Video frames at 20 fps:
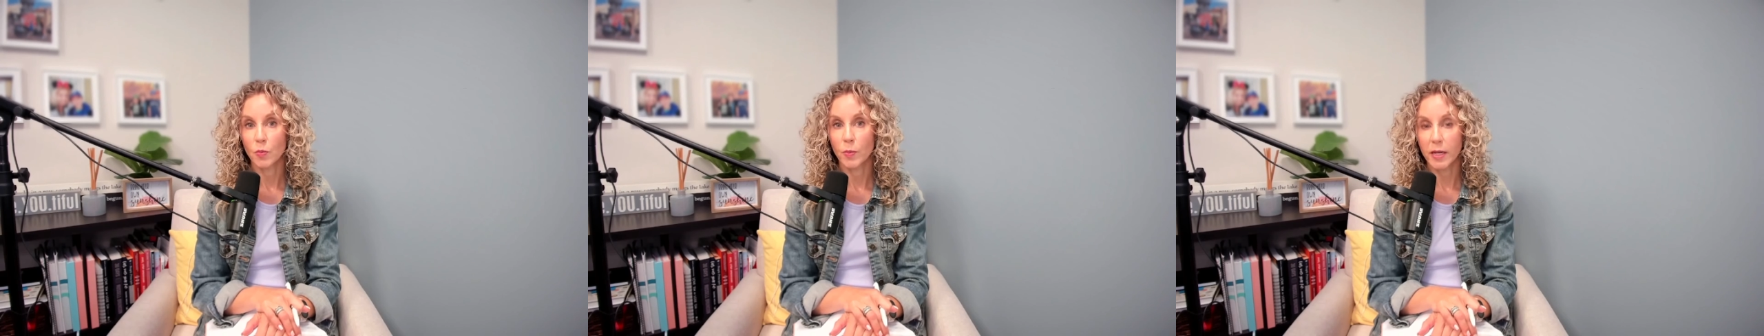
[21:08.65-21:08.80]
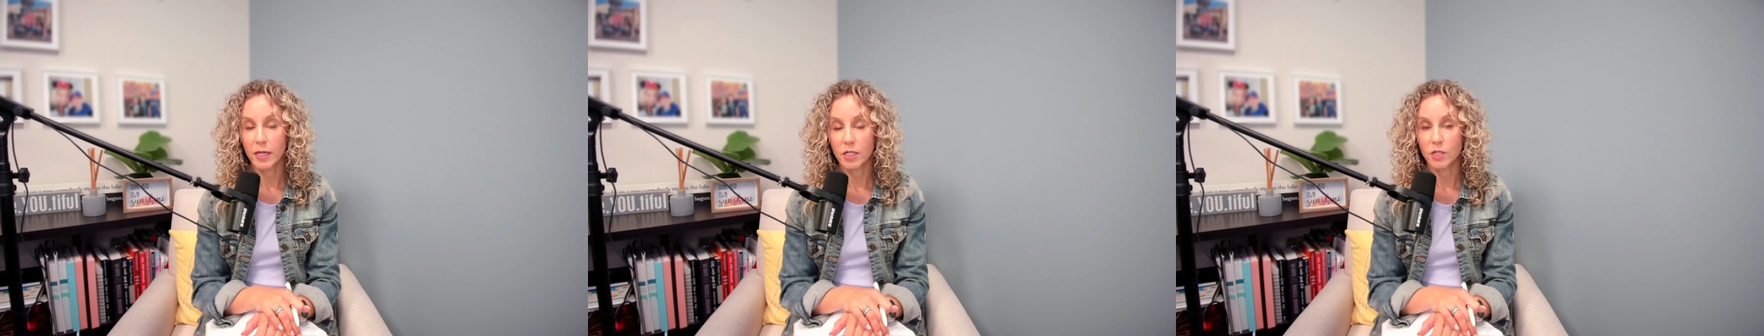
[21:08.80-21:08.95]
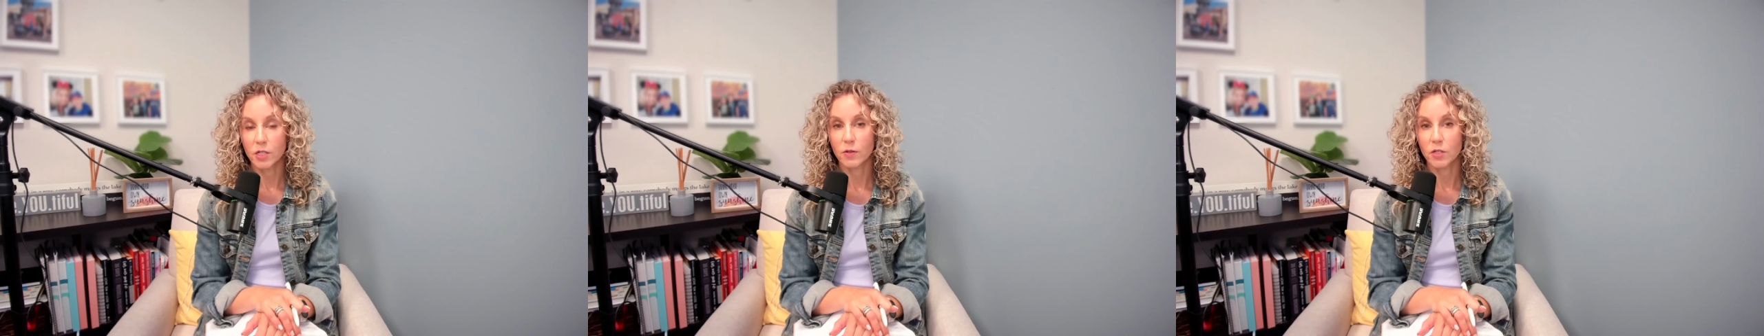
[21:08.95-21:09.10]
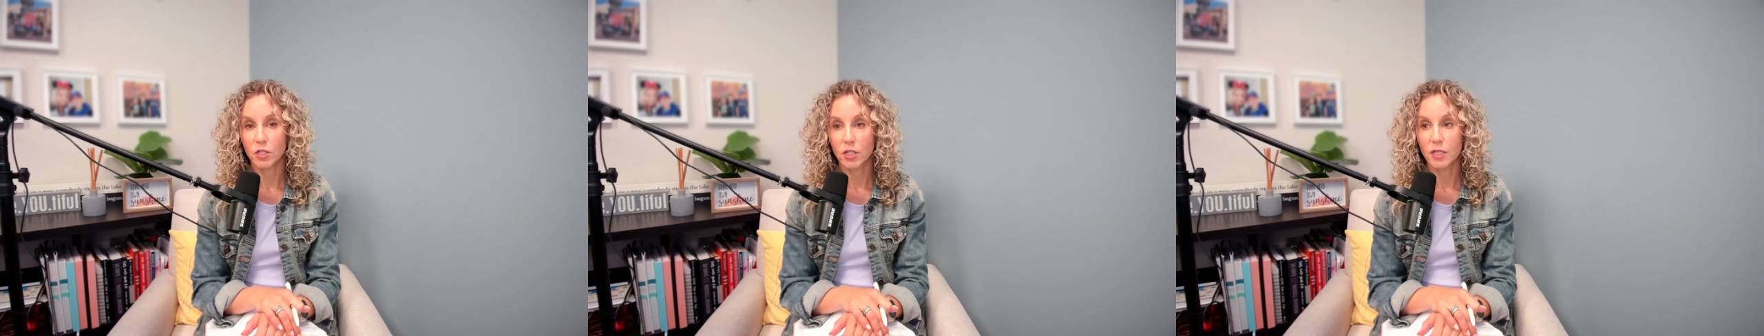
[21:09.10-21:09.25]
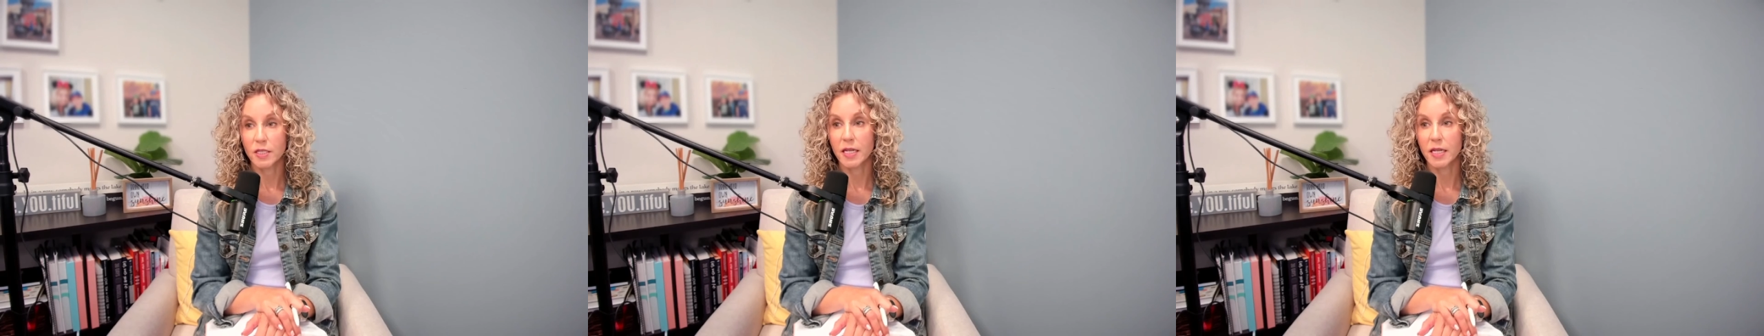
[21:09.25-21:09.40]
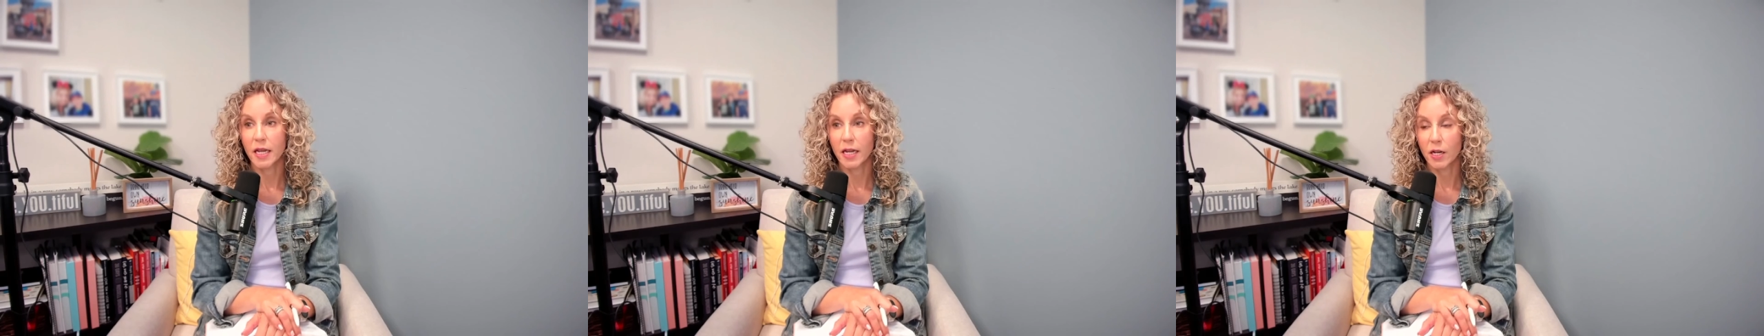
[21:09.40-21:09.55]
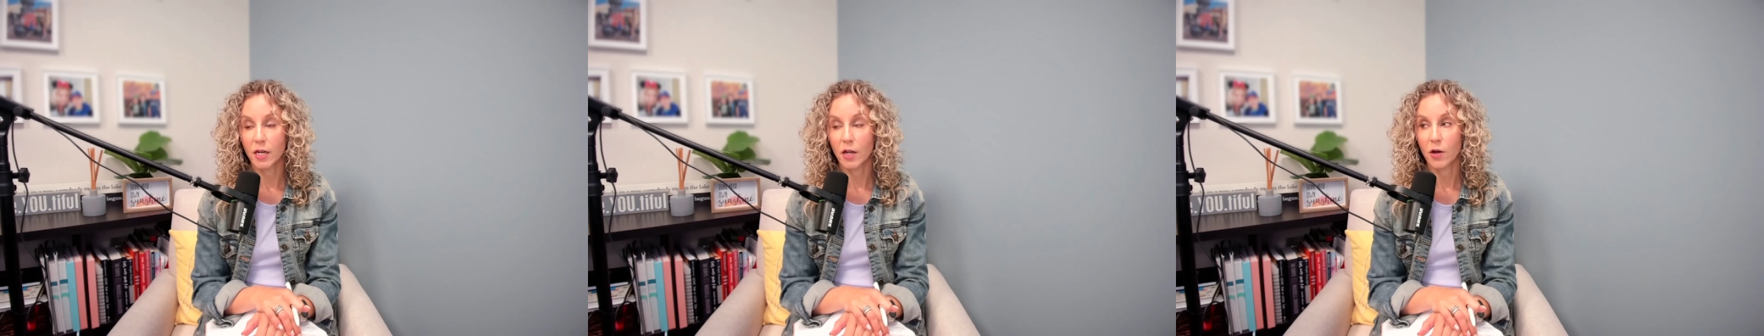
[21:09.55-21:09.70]
my intuition
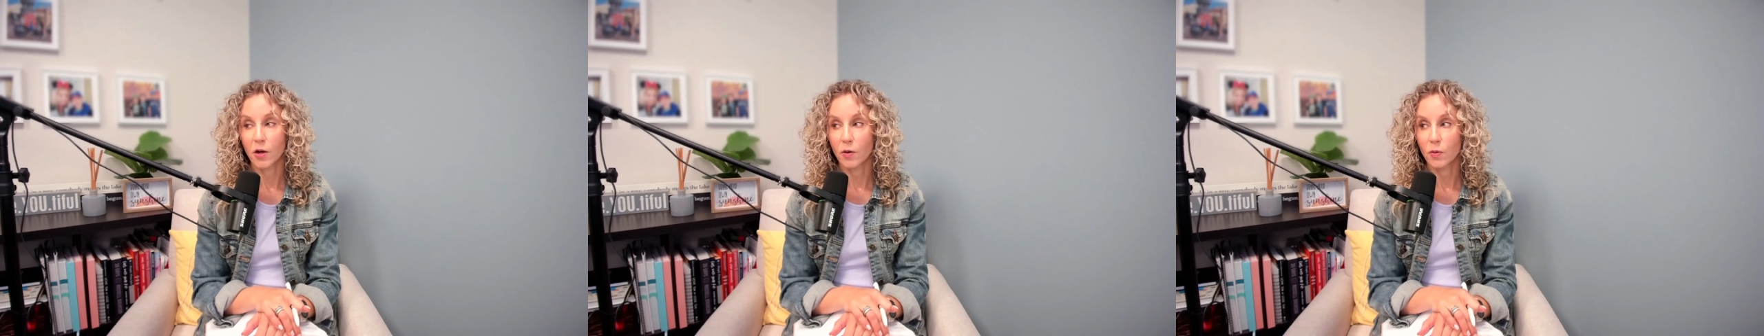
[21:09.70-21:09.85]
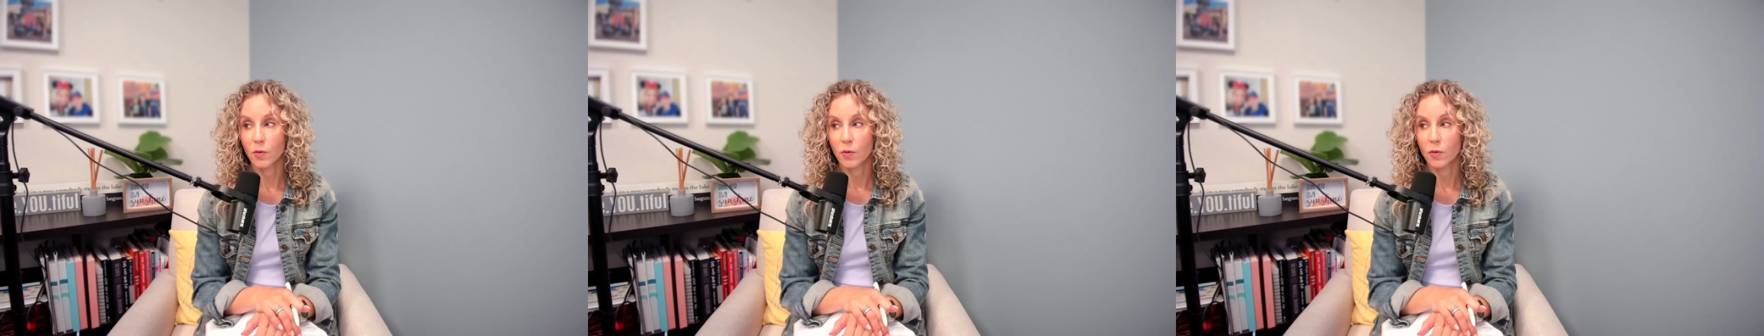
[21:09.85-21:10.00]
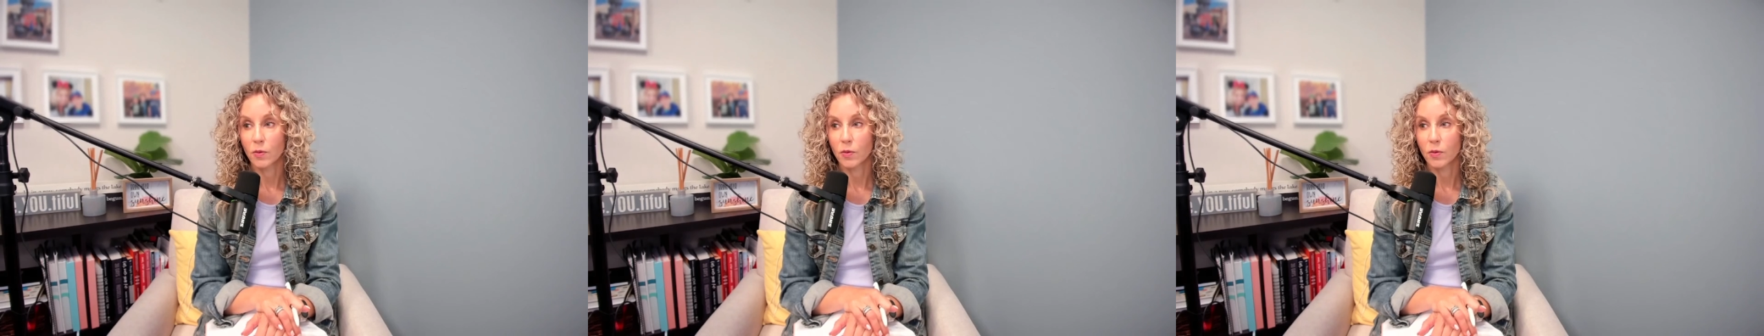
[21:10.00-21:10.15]
saying no